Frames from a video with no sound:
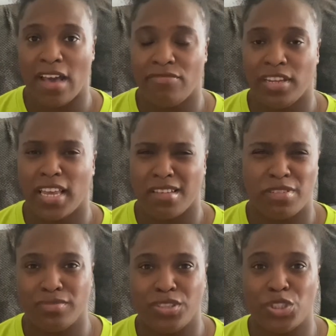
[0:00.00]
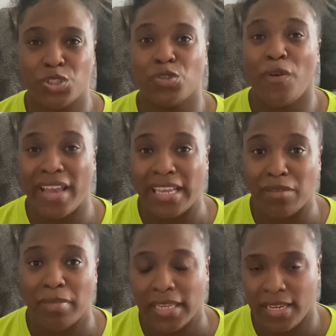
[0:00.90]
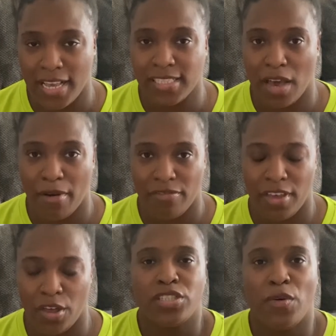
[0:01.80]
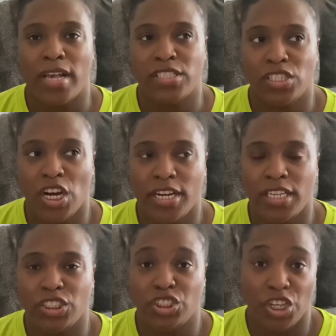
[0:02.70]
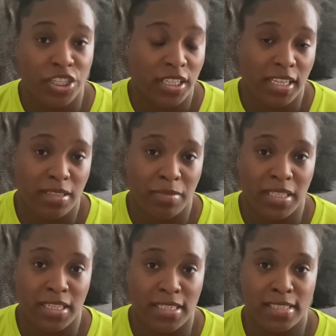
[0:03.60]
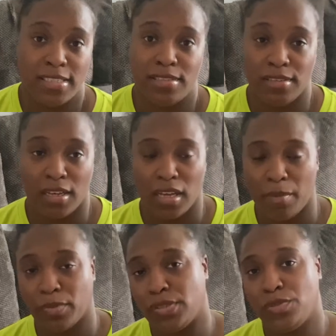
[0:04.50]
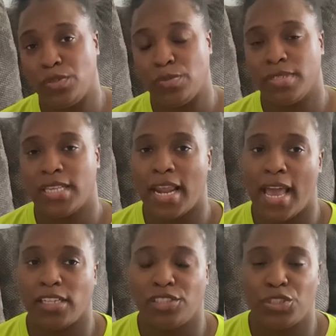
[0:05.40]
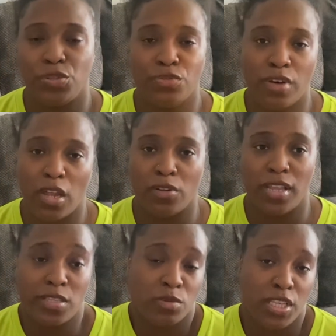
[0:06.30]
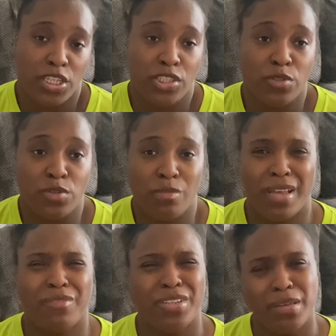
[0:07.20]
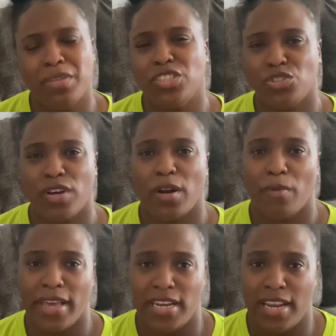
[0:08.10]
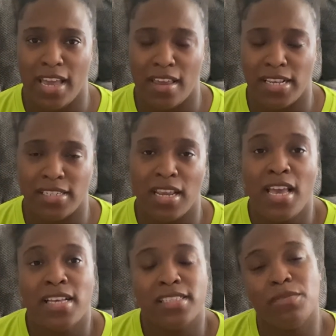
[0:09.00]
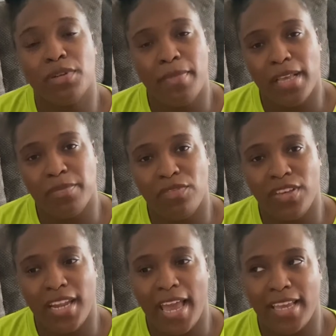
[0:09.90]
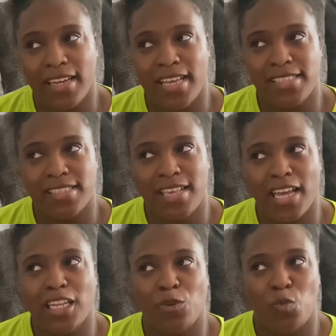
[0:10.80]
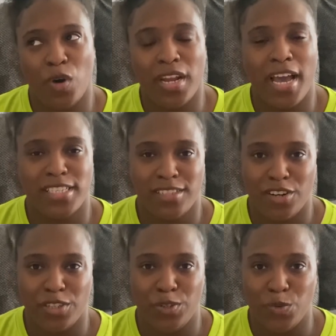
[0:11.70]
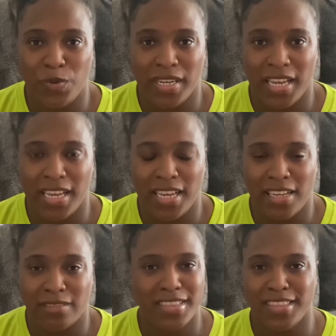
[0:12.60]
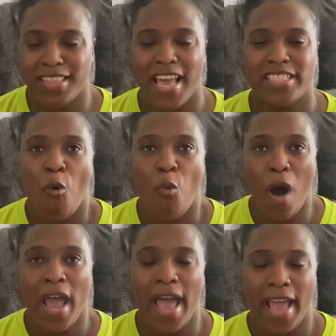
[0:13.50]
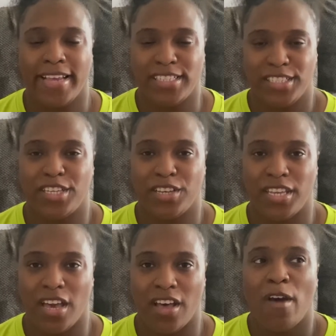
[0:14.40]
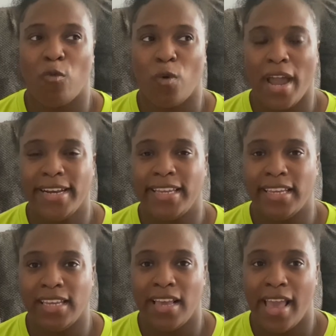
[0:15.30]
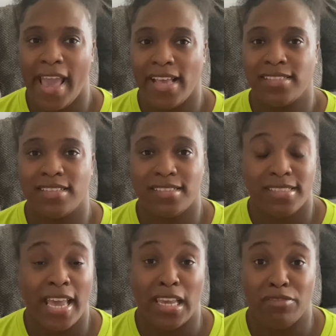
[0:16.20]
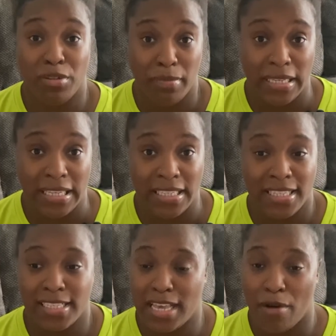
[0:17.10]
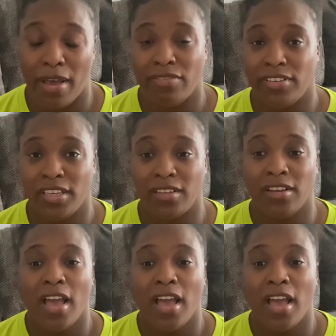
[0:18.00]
I feel like it was destroying me. That's how I felt. So I started journaling because a couple YouTubers that I actually do follow, that's what they do. So I'm like, well, let me just try to write it down and see what it makes me feel like. And that's exactly what I started doing. And that's why I can tell y'all writing has saved me. That's how I feel.